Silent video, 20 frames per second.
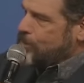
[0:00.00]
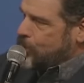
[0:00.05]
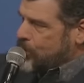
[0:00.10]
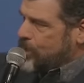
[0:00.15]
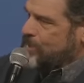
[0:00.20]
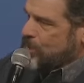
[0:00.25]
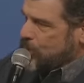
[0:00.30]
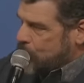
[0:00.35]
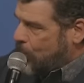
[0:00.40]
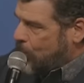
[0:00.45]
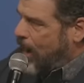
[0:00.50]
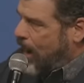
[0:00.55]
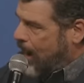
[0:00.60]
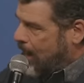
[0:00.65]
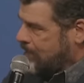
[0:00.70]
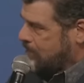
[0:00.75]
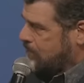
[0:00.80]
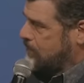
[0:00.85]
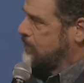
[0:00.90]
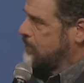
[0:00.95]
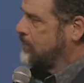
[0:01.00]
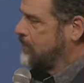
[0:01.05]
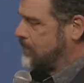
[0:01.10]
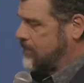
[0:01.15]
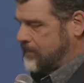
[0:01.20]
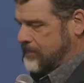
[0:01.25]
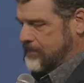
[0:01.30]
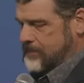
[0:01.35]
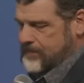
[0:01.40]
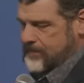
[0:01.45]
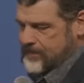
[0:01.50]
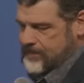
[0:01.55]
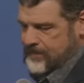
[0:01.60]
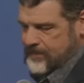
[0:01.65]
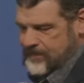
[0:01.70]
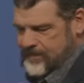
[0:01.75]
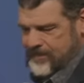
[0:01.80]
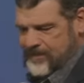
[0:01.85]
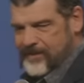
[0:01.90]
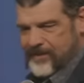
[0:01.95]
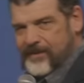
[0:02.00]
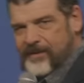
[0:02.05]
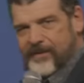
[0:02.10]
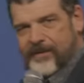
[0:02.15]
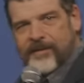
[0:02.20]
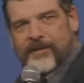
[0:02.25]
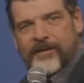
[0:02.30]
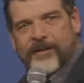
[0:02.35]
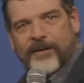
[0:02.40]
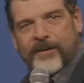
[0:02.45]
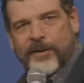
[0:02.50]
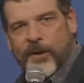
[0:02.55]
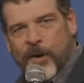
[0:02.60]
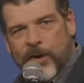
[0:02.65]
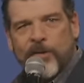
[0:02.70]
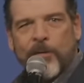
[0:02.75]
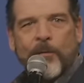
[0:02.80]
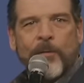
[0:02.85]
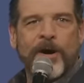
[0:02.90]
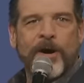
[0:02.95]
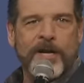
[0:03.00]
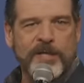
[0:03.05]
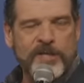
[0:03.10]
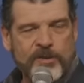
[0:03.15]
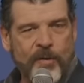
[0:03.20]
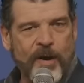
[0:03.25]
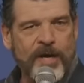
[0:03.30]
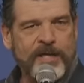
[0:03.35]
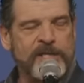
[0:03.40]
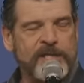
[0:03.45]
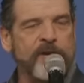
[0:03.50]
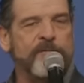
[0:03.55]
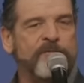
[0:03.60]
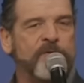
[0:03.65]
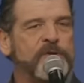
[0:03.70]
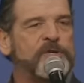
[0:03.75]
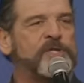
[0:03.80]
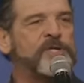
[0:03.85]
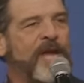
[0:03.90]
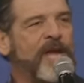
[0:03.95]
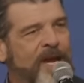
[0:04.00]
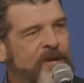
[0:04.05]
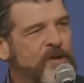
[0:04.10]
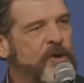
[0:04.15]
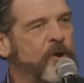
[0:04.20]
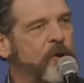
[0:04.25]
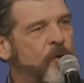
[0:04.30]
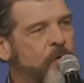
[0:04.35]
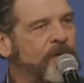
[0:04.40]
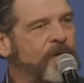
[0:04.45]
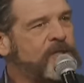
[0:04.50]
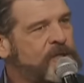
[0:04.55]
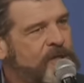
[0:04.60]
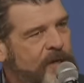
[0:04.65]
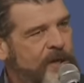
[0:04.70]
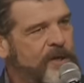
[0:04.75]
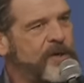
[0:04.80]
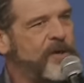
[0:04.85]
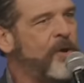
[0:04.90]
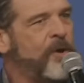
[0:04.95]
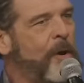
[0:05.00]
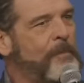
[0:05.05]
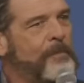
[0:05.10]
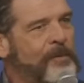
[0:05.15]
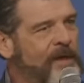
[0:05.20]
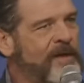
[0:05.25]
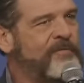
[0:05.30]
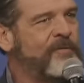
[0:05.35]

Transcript: Jesus Christ. You're the one that's crazy if you say you're a Christian and you don't believe